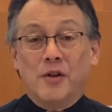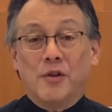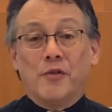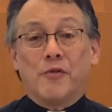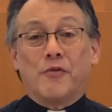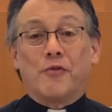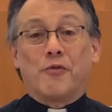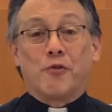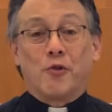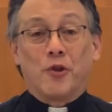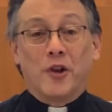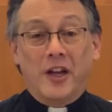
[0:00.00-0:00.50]

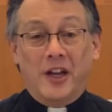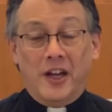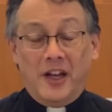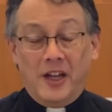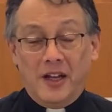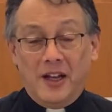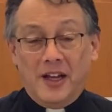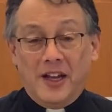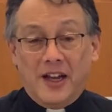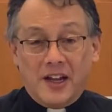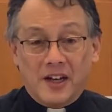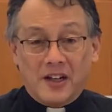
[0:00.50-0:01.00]
Free.
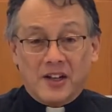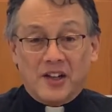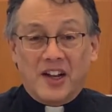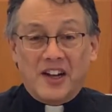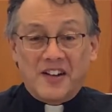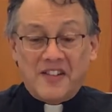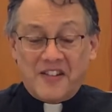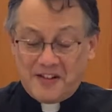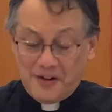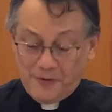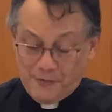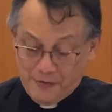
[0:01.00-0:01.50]
And
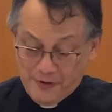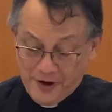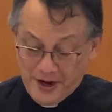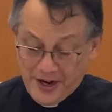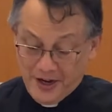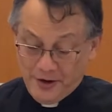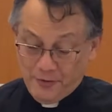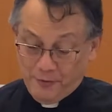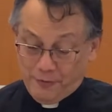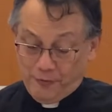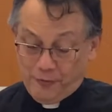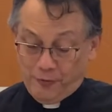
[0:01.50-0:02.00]
let's
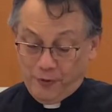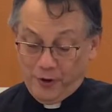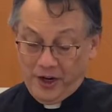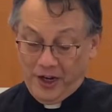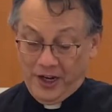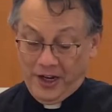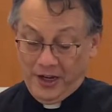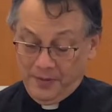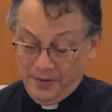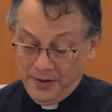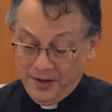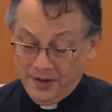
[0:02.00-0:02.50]
define
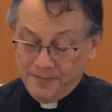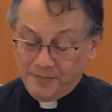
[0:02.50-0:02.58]
free.